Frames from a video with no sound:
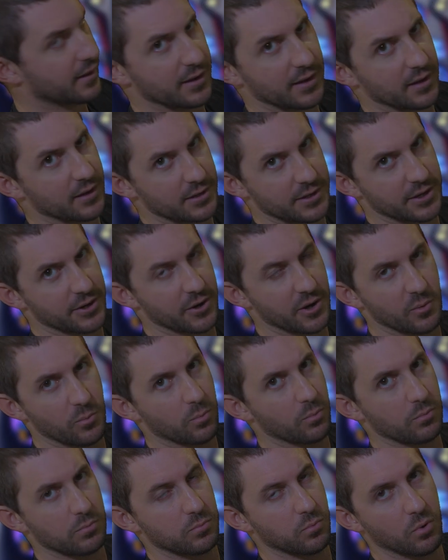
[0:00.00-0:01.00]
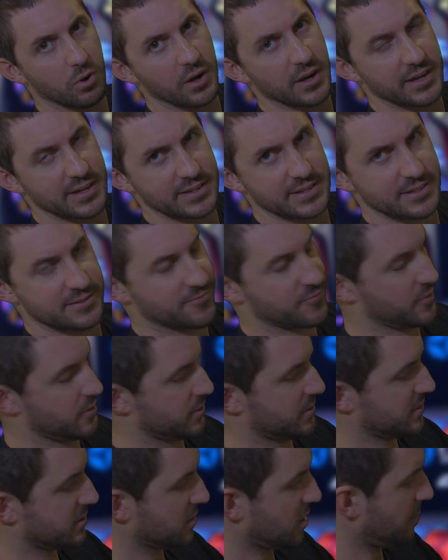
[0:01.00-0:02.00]
I don't know why, it just feels
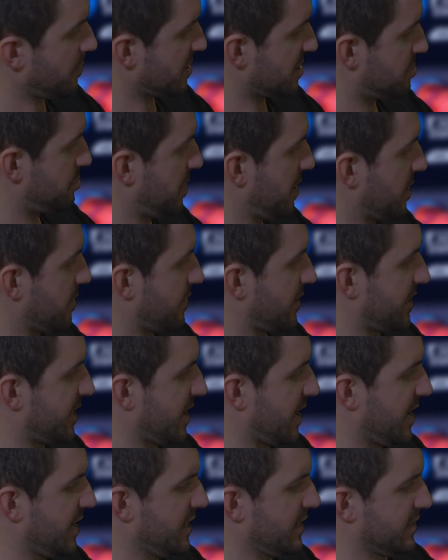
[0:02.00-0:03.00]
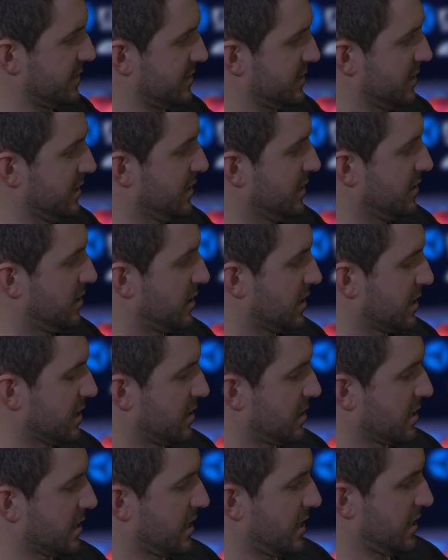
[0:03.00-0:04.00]
so much better under hand.
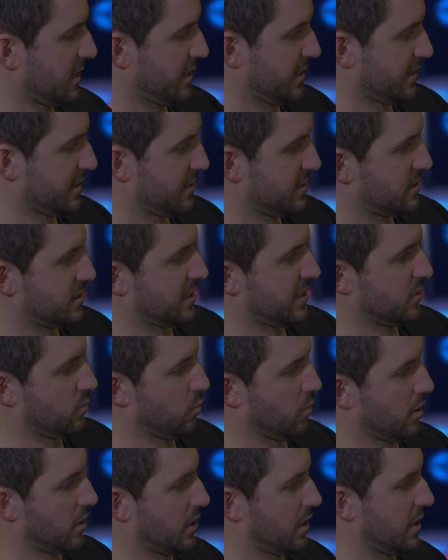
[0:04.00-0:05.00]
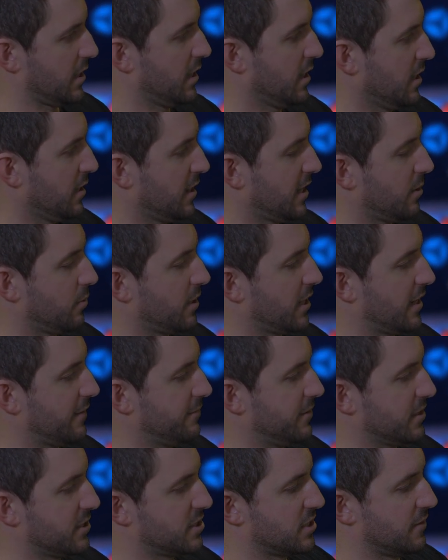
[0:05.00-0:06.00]
I can't understand why they would have
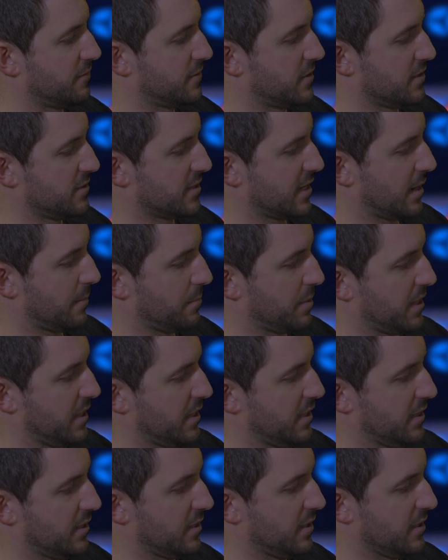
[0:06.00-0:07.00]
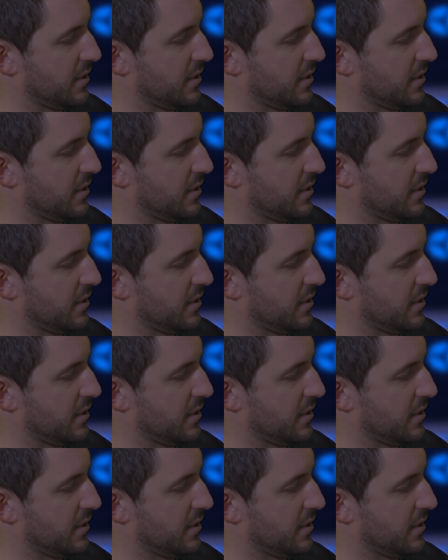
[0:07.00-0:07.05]
the shifters up here.